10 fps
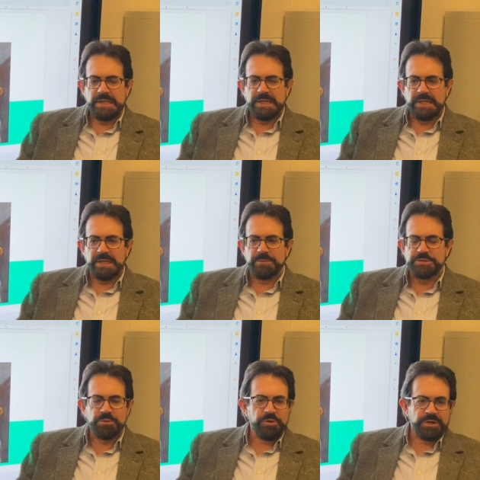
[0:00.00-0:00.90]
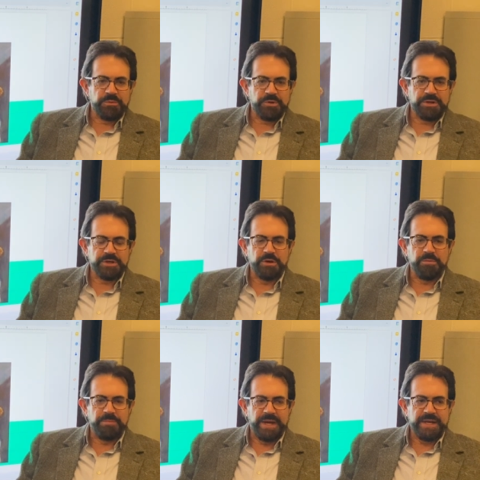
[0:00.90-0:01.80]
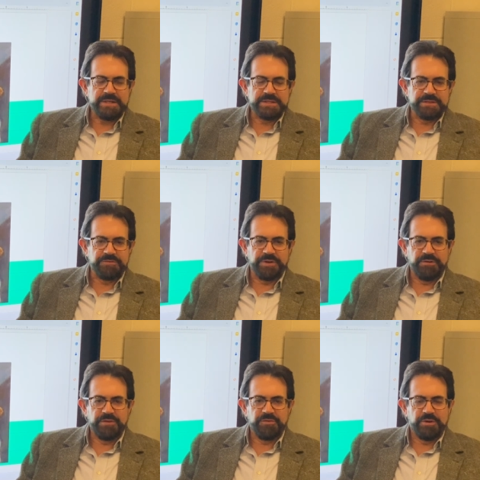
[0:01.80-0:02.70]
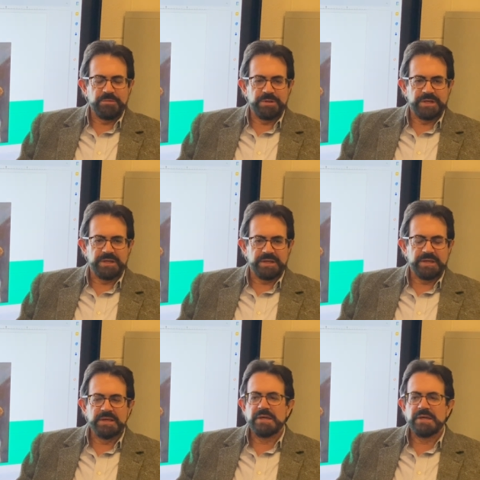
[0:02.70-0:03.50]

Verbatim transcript: Um, so we're going we're going to go back to the very very beginning.